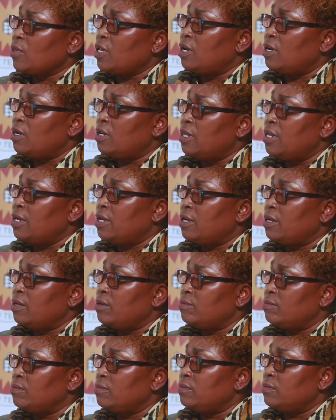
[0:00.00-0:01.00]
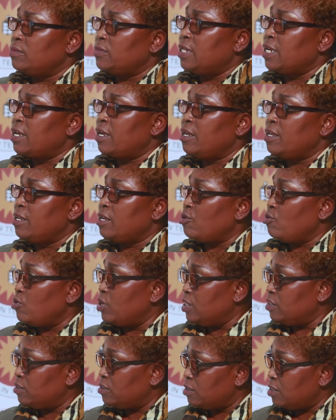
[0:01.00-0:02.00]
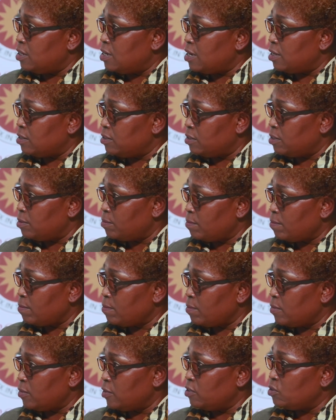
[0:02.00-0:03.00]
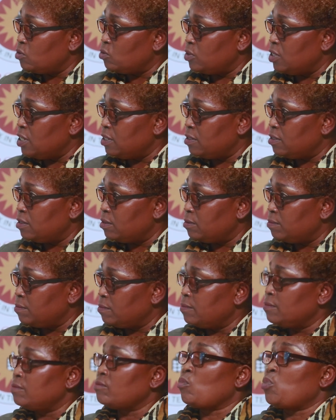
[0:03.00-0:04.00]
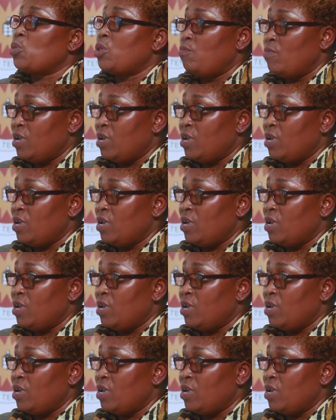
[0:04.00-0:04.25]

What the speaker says: The Kenya registered nursing students, mm-hmm.